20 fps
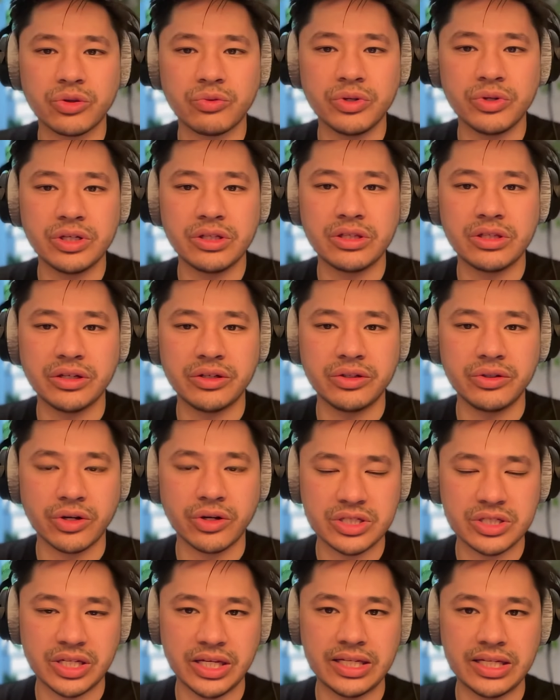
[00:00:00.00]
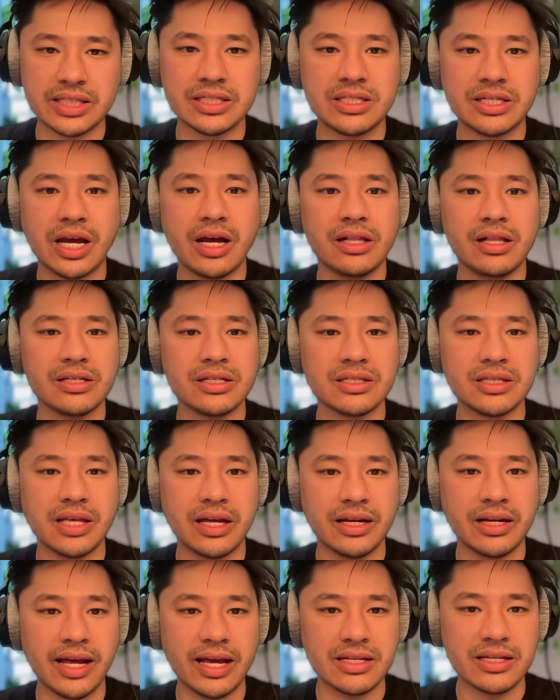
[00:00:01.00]
the real thing New York City can sell is
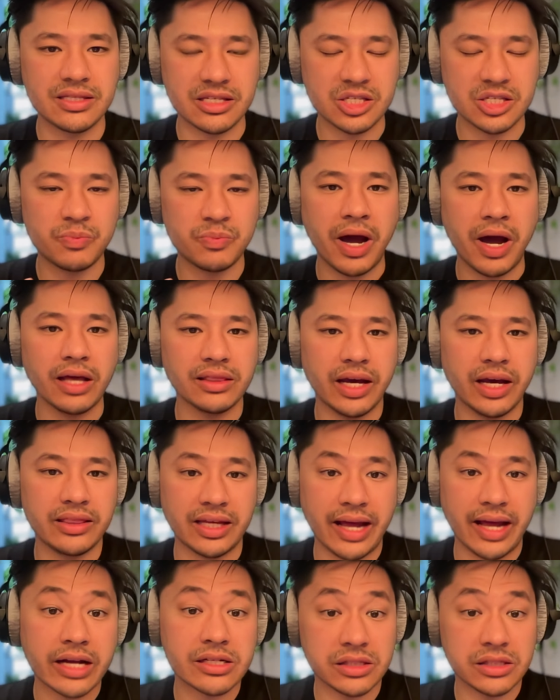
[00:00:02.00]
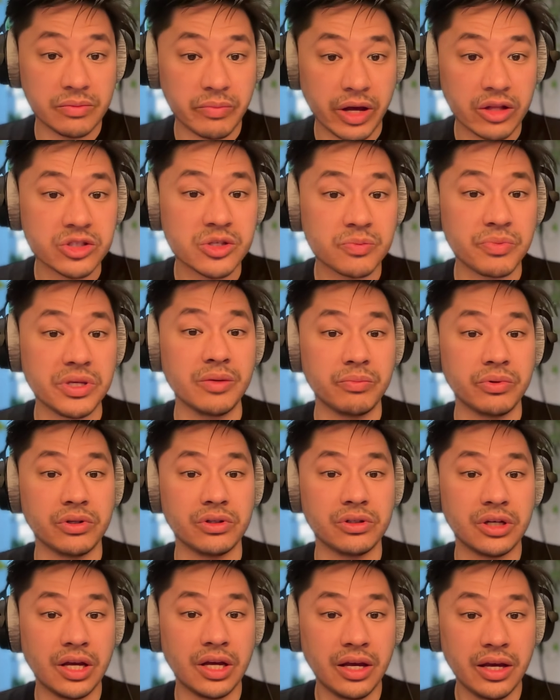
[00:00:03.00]
that it has this spotlight that actually melts
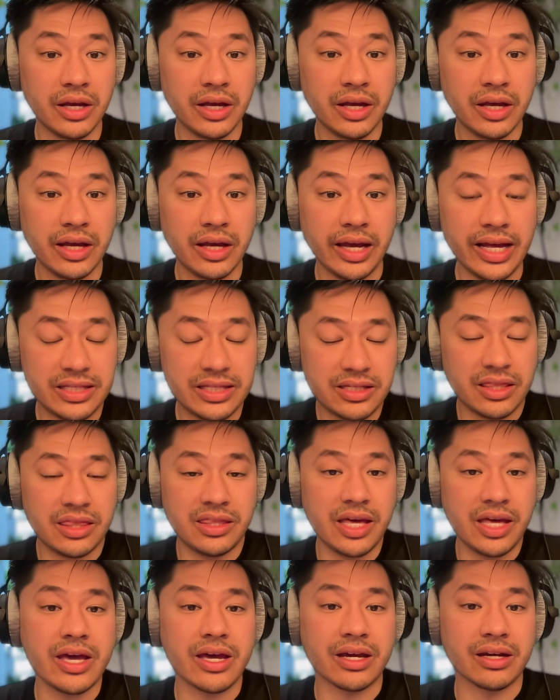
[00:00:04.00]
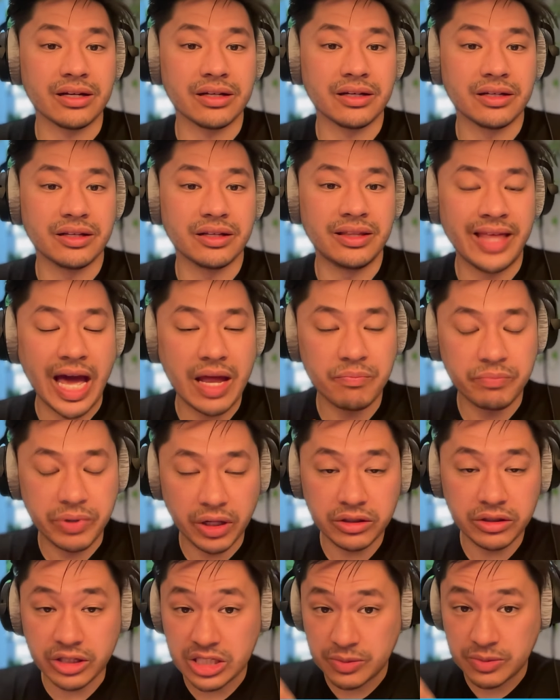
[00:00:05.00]
people. It's a thing. That
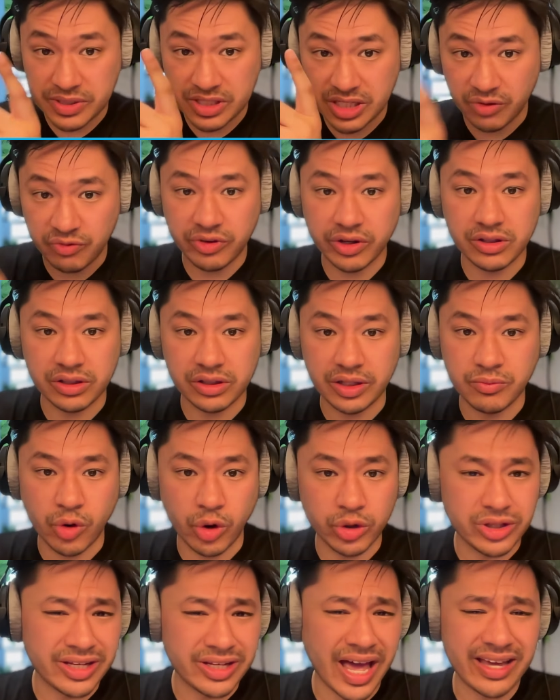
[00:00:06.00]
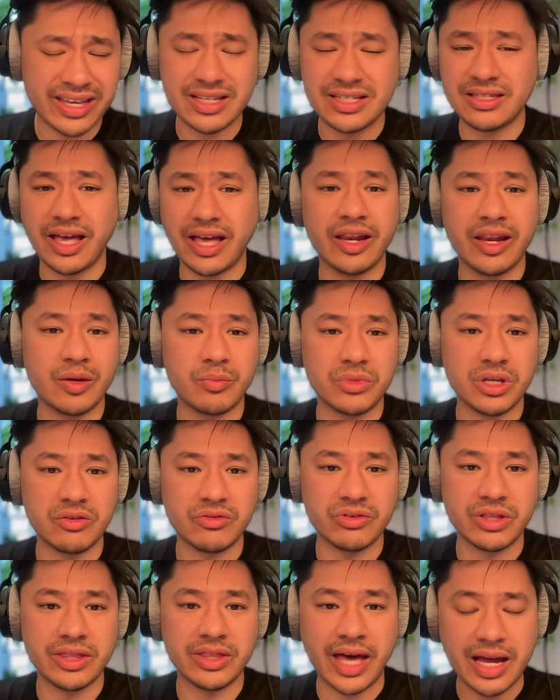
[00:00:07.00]
building specifically, more than Yankee Stadium
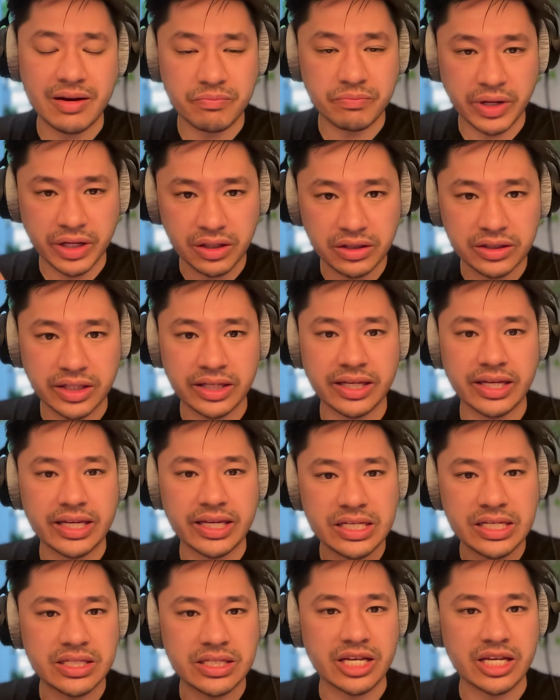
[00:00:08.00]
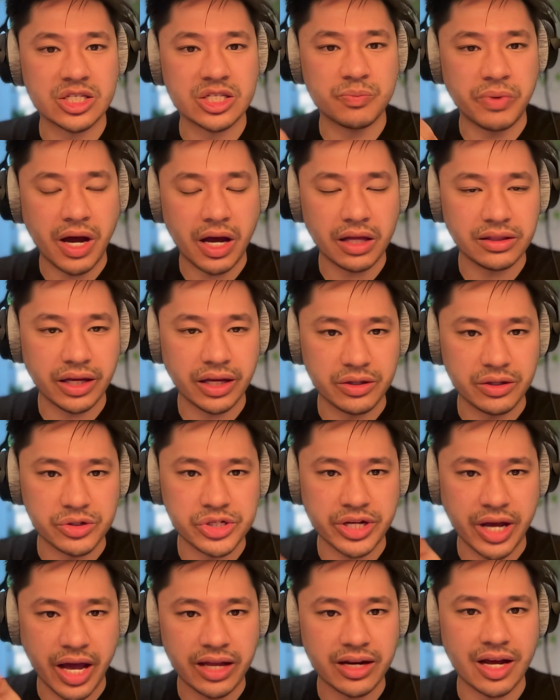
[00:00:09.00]
even, that building is a spotlight. You
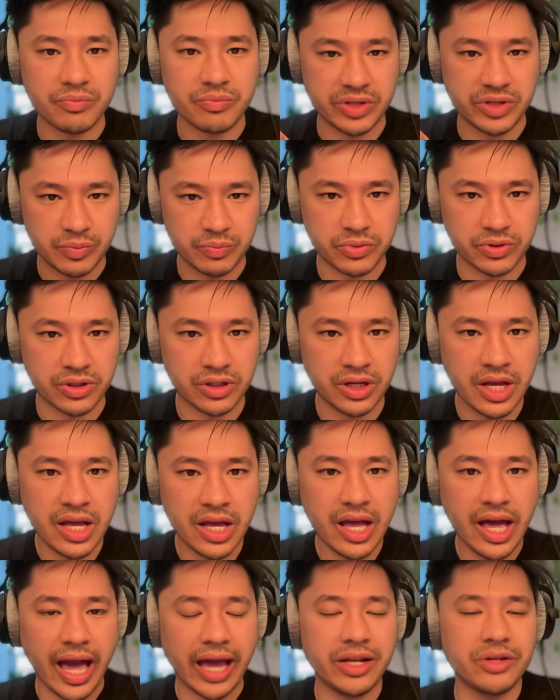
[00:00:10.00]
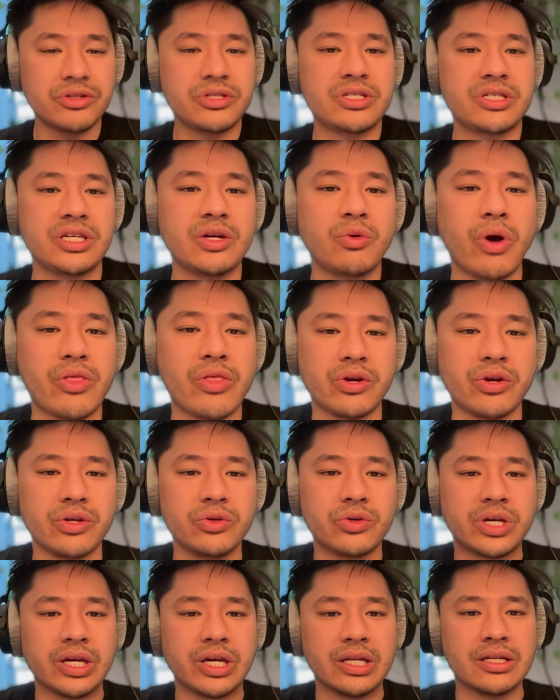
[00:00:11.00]
shine on people and you see whether
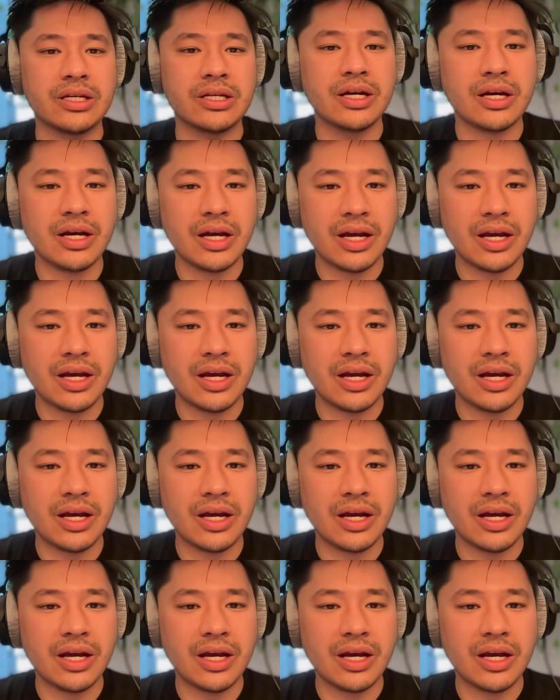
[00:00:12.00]
you can